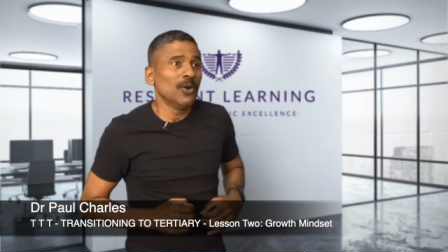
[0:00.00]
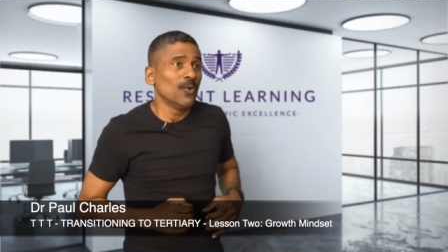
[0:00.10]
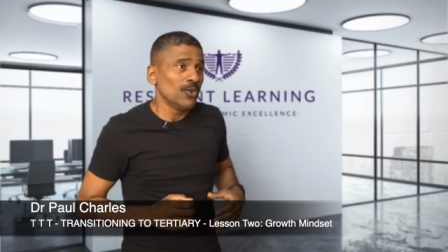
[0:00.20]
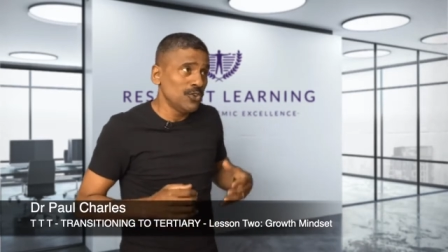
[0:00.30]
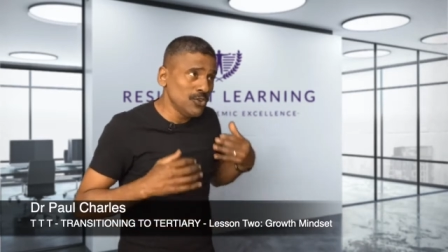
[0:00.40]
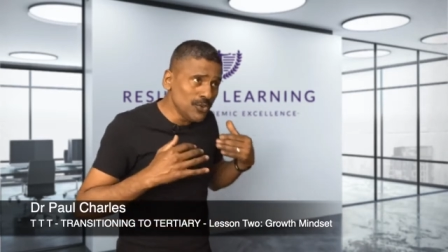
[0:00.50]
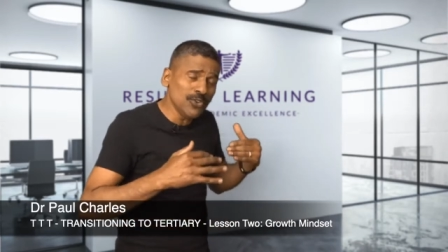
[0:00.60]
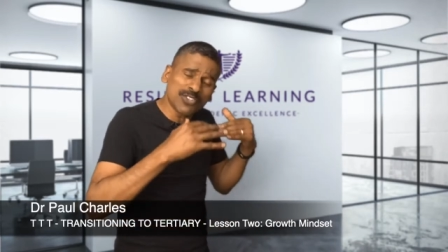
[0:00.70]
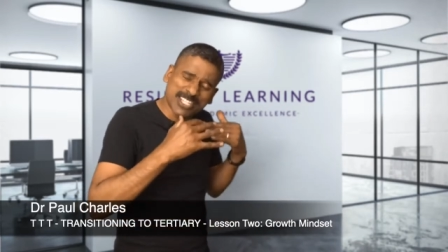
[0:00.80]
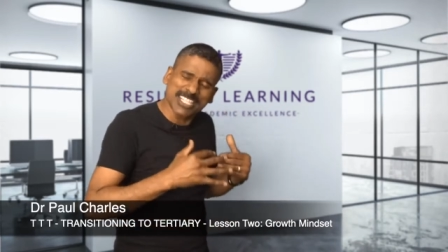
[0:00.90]

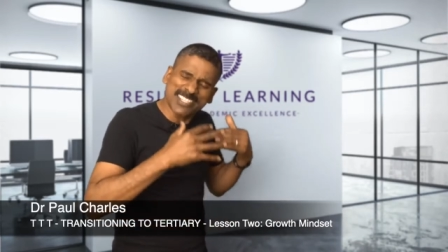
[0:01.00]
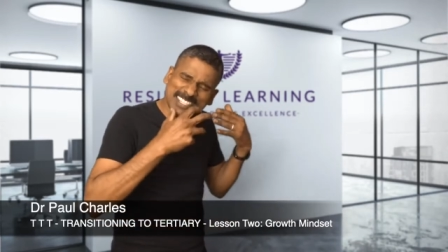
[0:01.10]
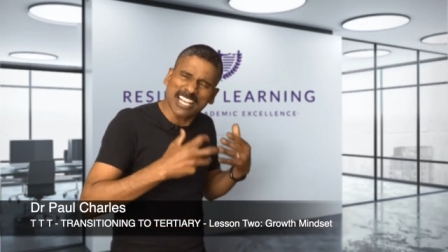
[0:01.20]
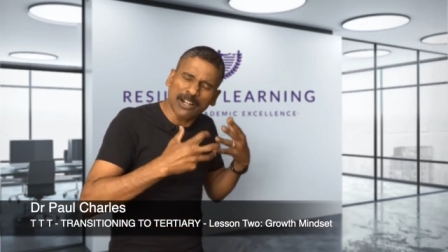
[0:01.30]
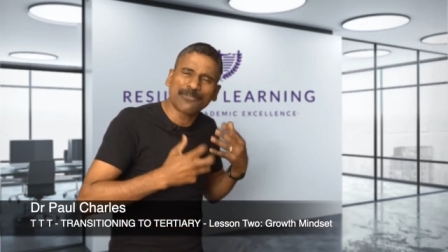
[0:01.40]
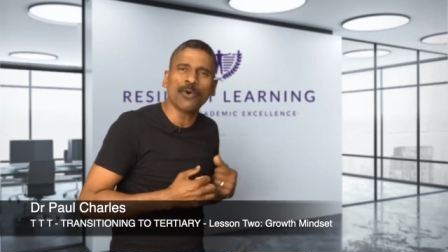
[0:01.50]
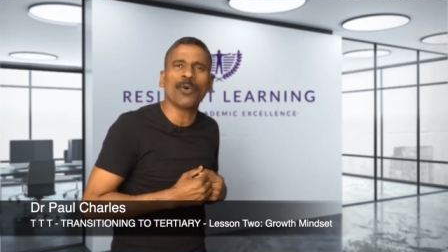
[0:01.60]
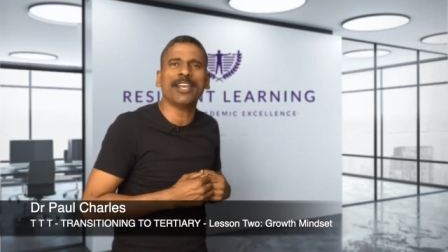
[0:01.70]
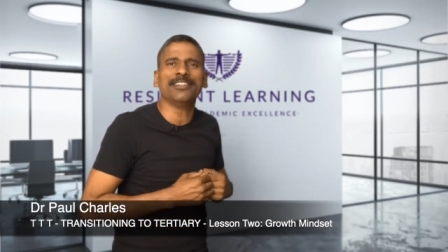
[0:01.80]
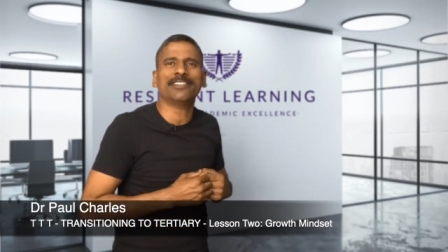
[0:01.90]
Use this
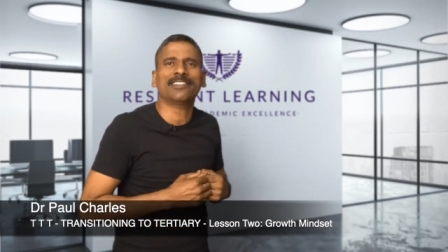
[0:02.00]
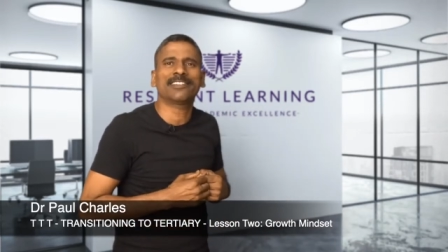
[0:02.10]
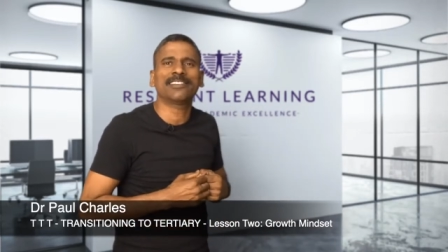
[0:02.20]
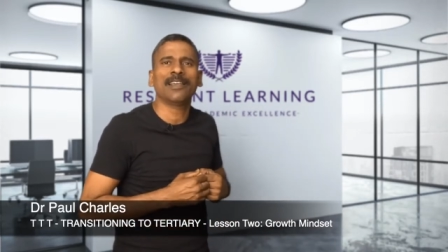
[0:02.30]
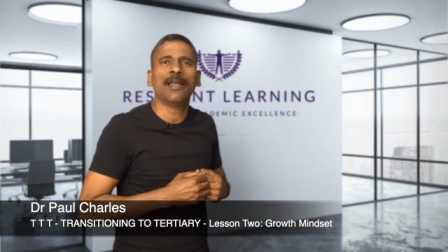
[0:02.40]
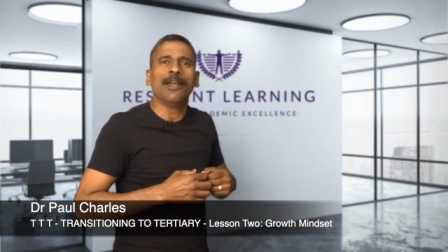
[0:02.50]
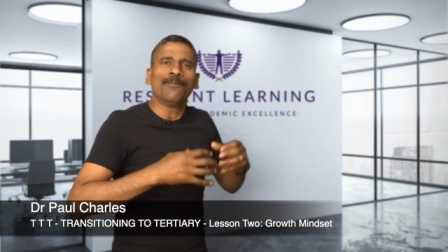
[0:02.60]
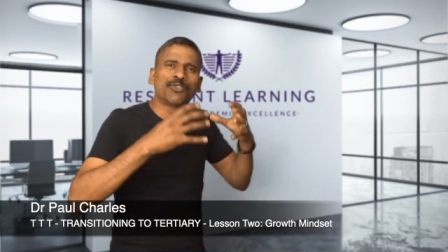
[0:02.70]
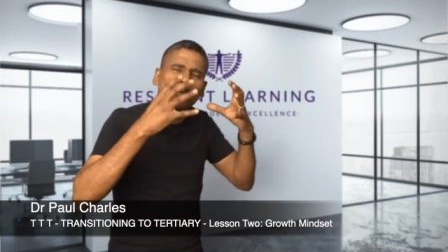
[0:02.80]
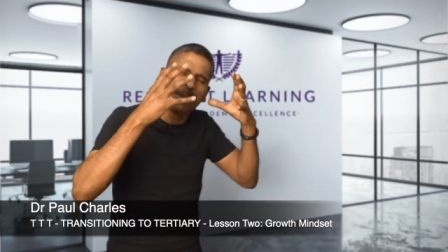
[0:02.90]
self-awareness
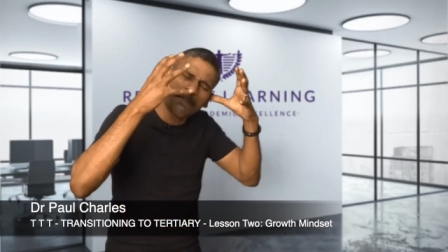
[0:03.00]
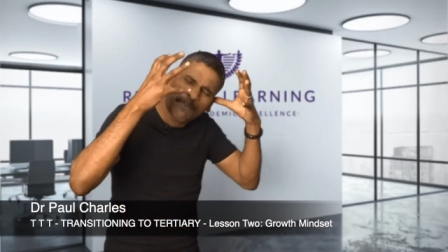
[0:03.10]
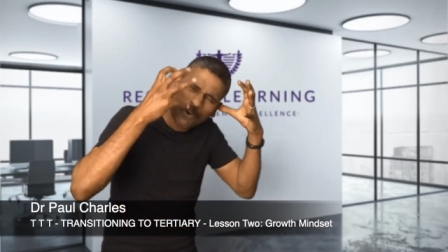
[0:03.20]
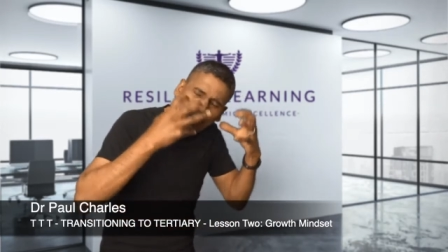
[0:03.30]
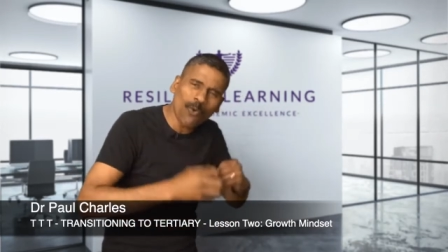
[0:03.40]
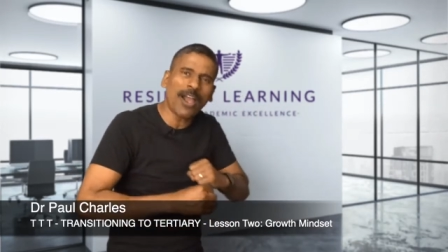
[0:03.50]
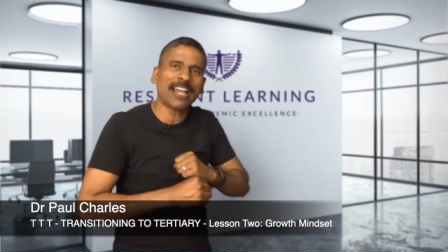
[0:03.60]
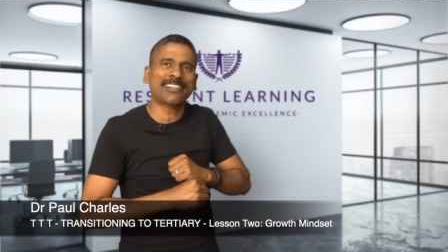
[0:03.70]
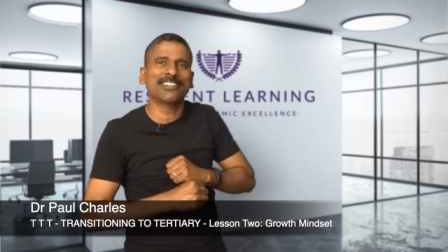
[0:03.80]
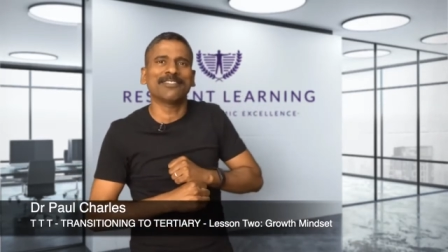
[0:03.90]
to be
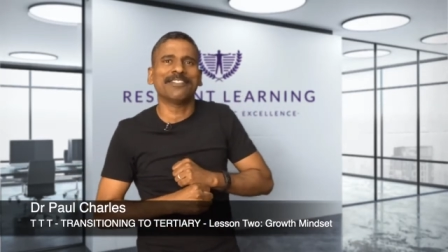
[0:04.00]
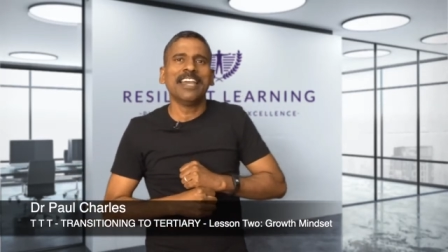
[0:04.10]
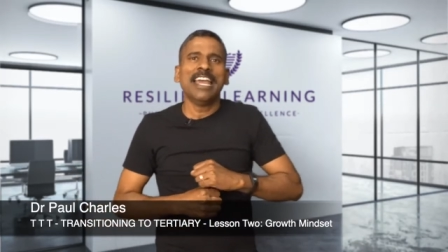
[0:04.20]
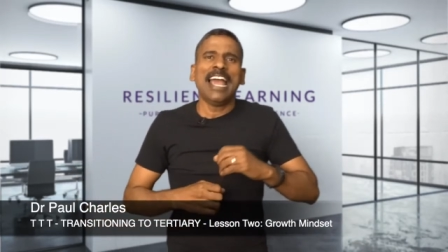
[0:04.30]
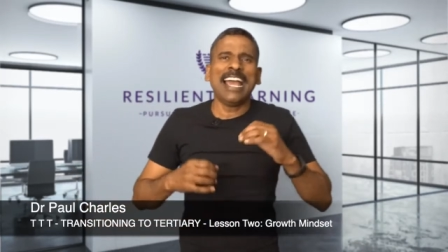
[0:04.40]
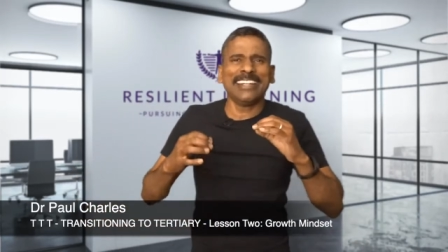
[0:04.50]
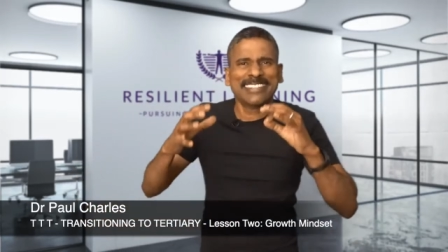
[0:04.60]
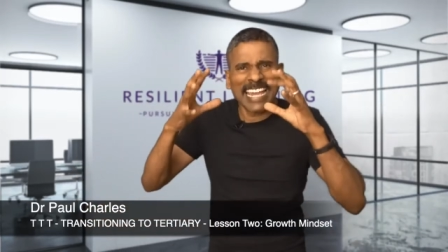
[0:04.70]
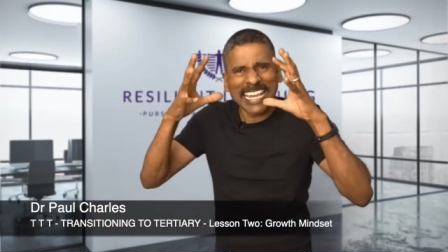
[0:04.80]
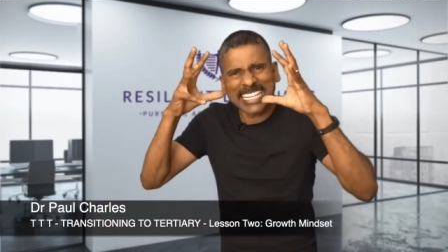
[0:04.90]
proactive and take